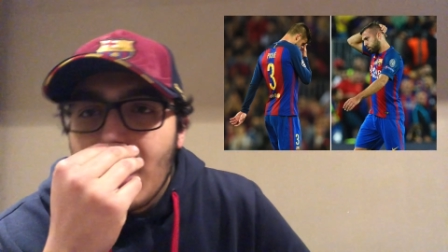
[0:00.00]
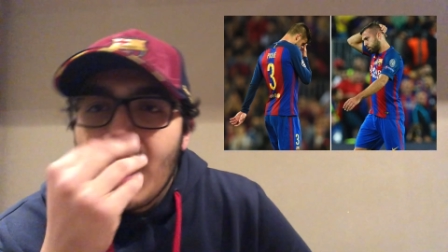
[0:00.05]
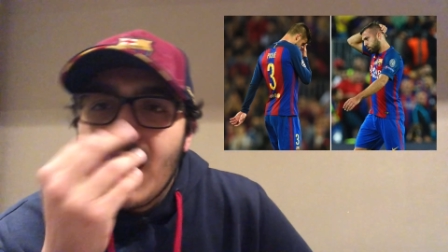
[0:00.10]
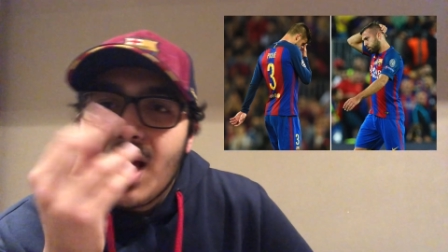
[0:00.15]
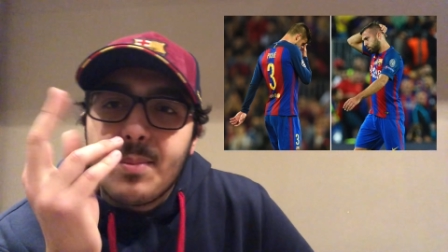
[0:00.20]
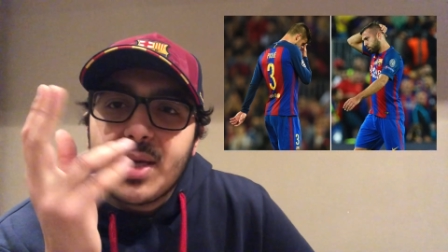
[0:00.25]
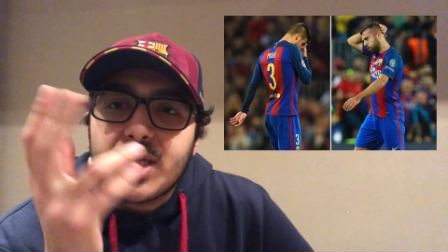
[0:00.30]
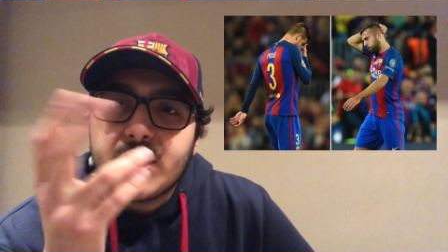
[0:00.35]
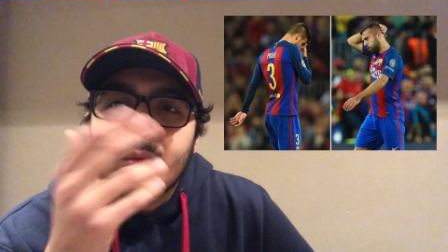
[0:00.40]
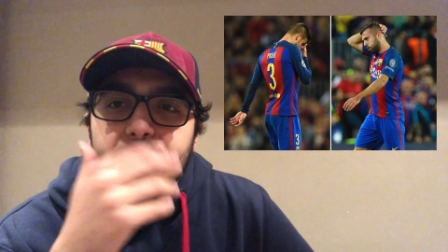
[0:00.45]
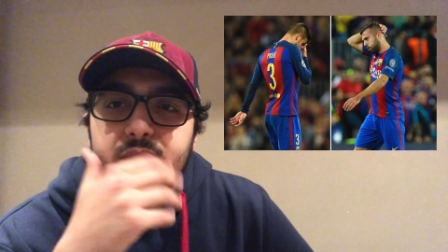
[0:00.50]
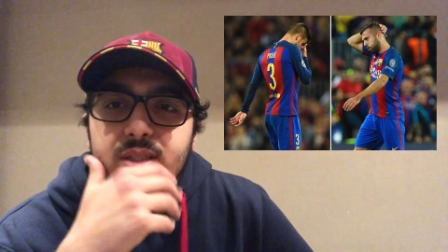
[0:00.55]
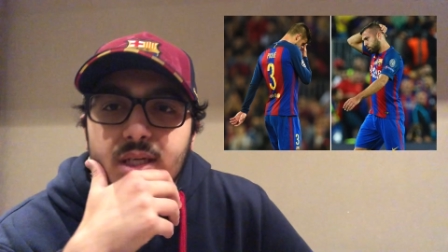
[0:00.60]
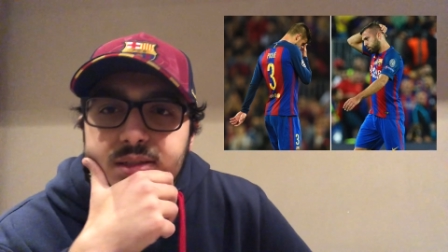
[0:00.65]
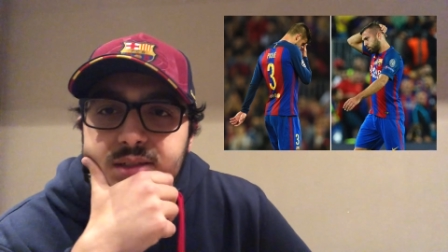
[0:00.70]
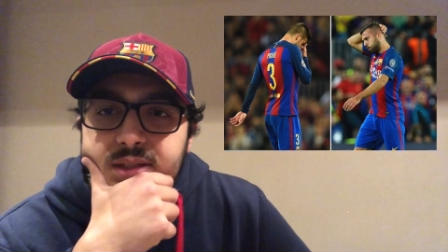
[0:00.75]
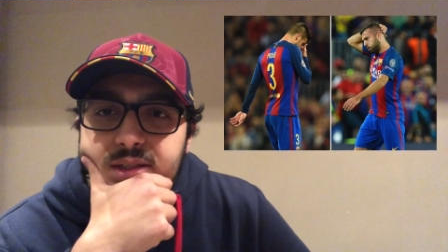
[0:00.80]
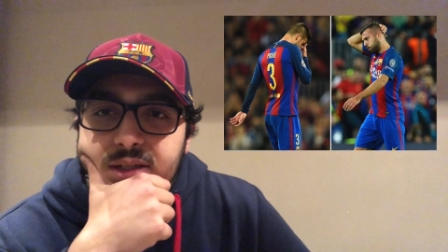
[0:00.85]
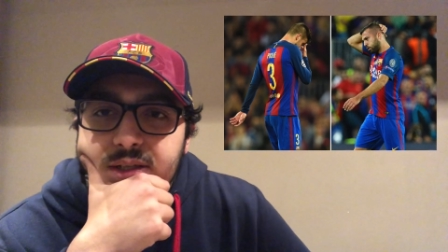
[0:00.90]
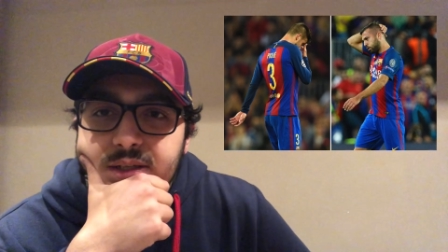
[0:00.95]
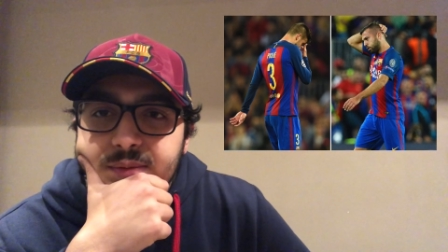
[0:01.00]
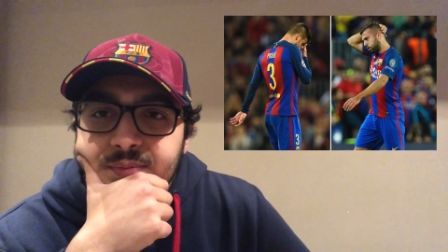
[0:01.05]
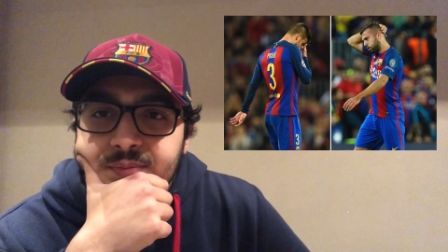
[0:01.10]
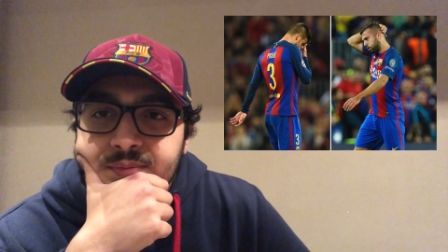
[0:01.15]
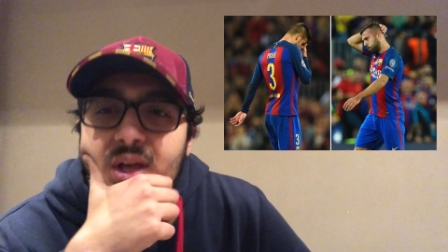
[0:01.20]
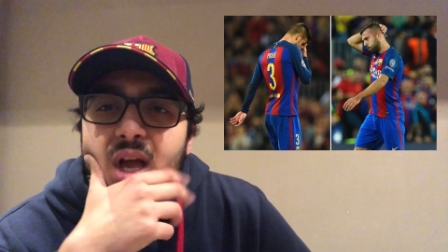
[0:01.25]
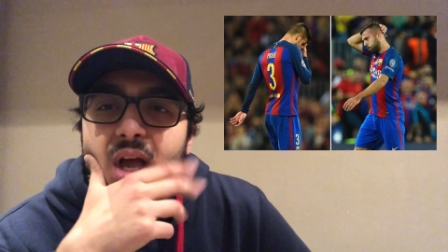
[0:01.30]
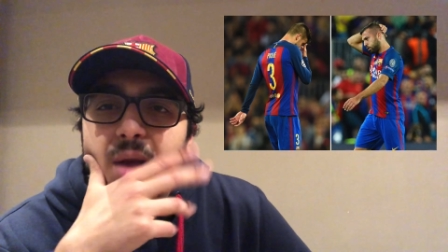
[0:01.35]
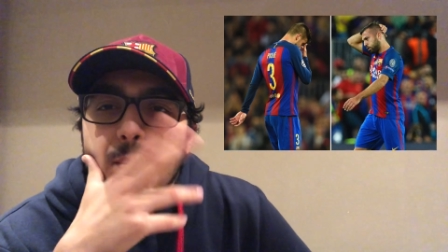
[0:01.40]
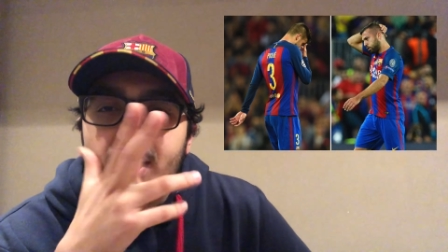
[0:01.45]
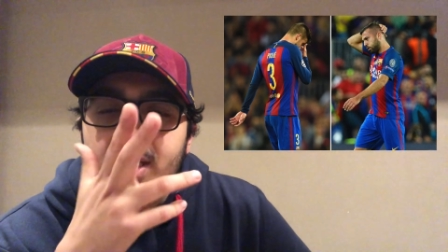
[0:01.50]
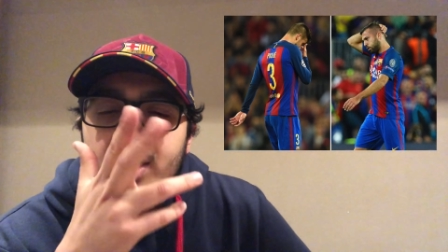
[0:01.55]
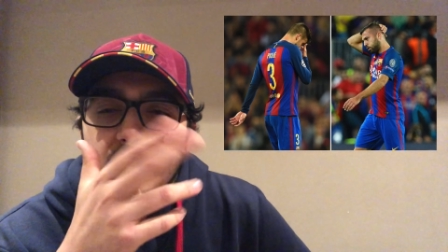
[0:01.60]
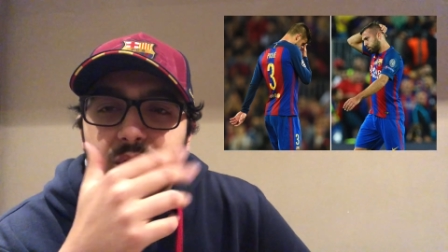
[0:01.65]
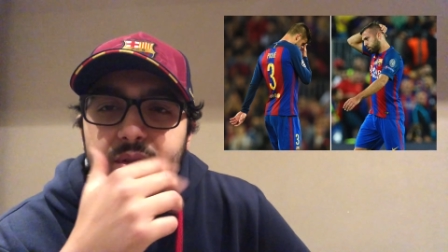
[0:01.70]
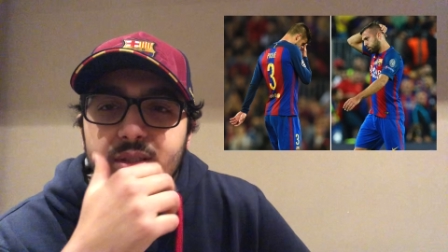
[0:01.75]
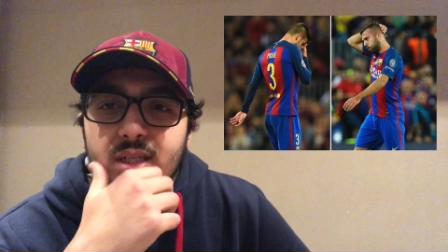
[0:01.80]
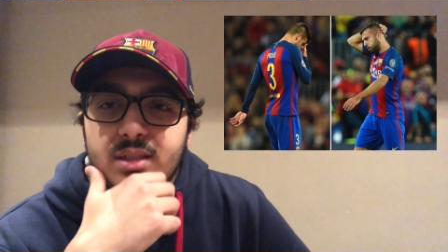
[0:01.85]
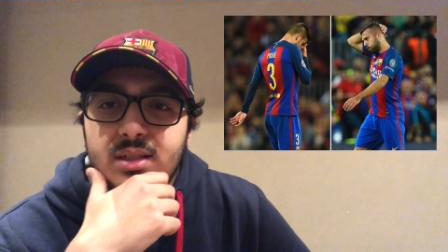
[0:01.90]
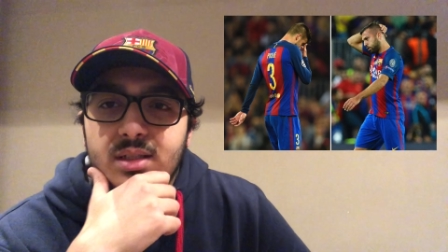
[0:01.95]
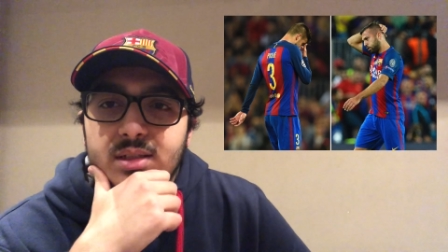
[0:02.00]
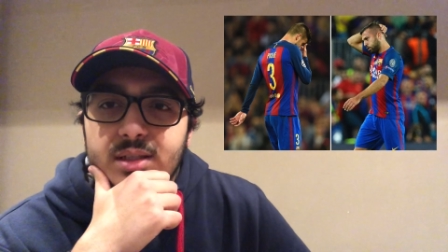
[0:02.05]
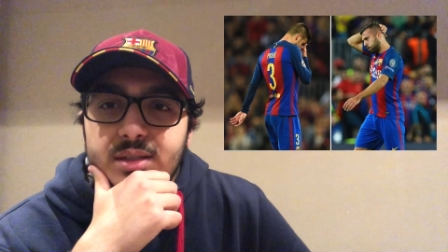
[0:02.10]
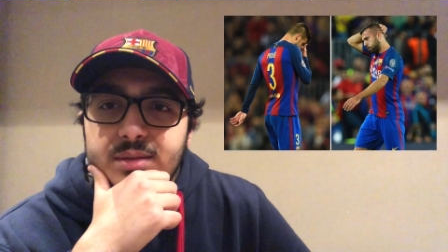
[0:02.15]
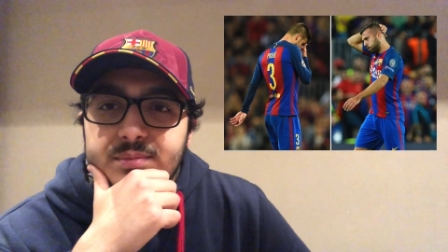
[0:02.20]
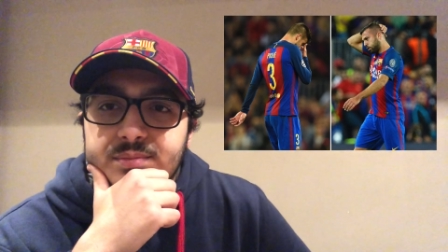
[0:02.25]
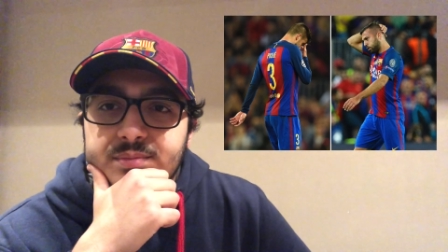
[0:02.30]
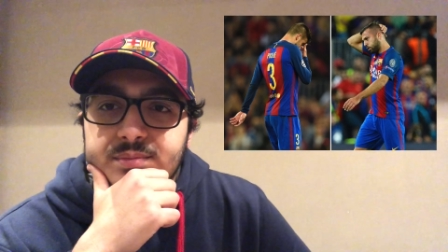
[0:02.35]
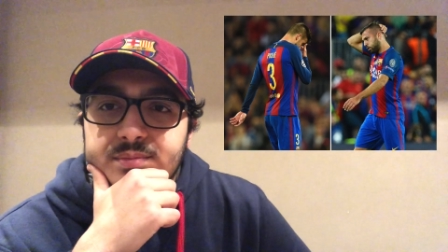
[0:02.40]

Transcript: Imagine if we signed de Ligt.